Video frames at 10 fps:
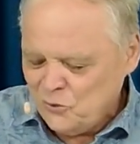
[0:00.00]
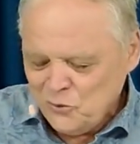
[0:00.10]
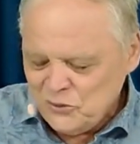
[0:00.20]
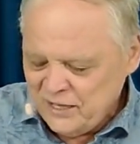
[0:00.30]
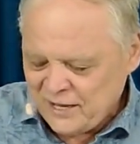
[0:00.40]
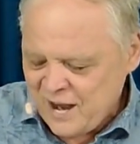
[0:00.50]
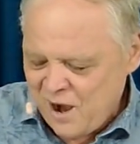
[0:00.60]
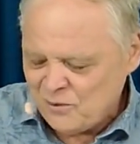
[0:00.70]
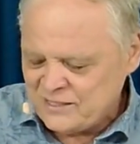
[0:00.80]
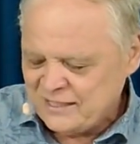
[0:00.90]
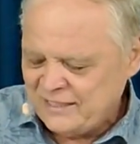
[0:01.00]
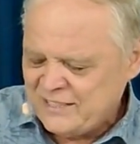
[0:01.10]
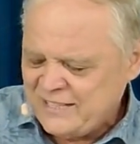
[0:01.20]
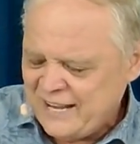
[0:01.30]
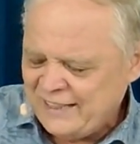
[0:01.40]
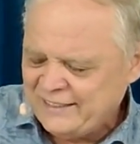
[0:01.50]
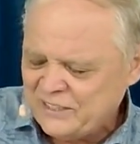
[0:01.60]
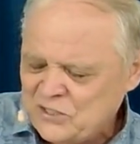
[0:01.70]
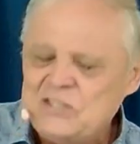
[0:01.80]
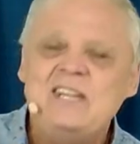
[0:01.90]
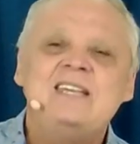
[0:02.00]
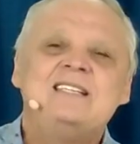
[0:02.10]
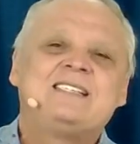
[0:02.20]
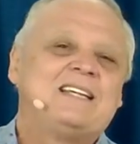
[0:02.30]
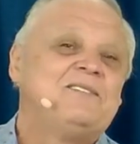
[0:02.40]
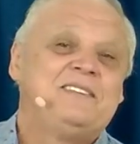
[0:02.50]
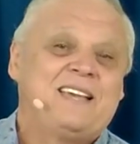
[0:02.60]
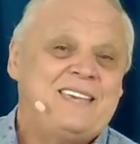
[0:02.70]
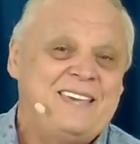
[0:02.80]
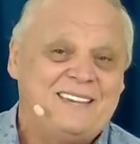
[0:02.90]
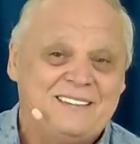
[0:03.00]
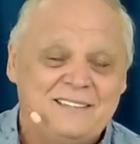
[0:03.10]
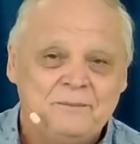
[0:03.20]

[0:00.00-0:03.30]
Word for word: good accounts and tell the deeds of the king.